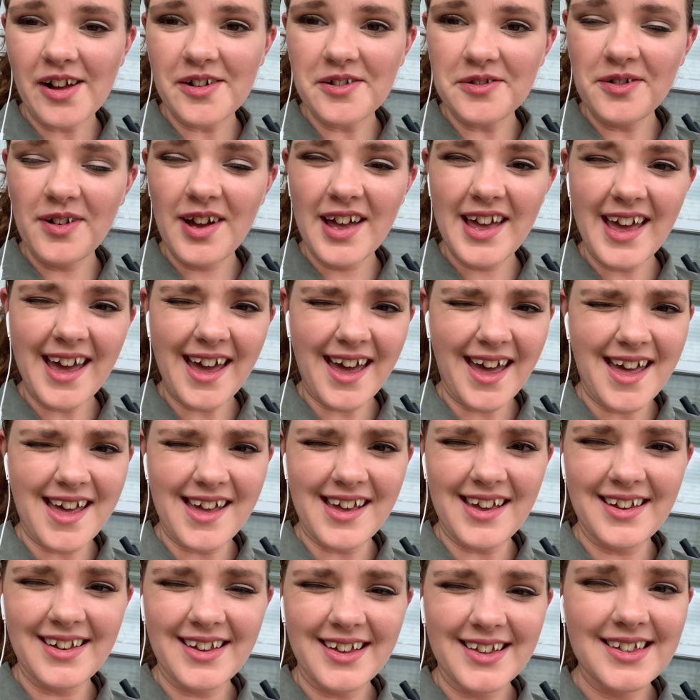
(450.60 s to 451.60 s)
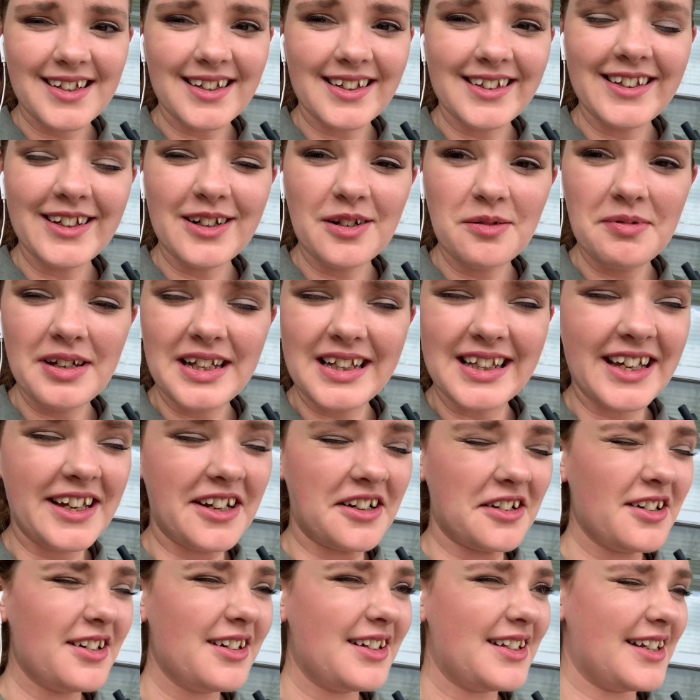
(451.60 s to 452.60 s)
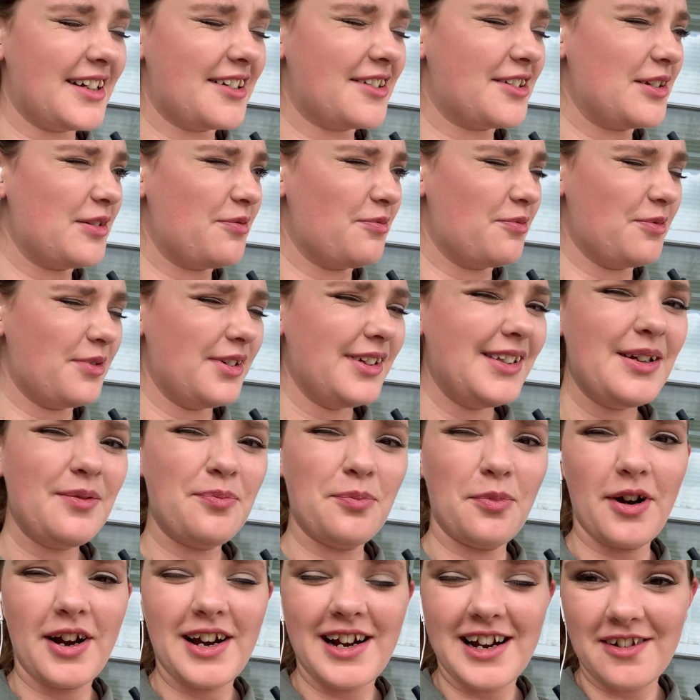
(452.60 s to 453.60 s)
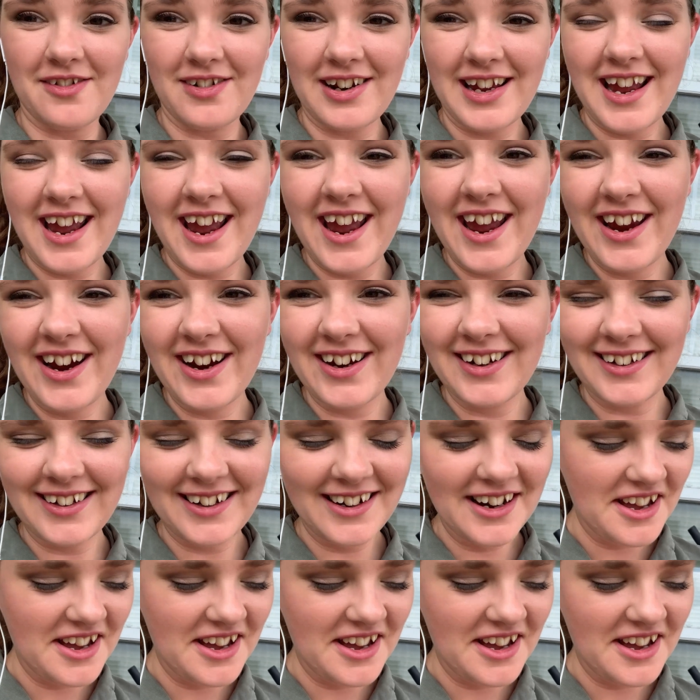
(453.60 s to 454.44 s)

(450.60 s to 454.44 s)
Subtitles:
Okay, it's a little bit later. It's actually really bright out here.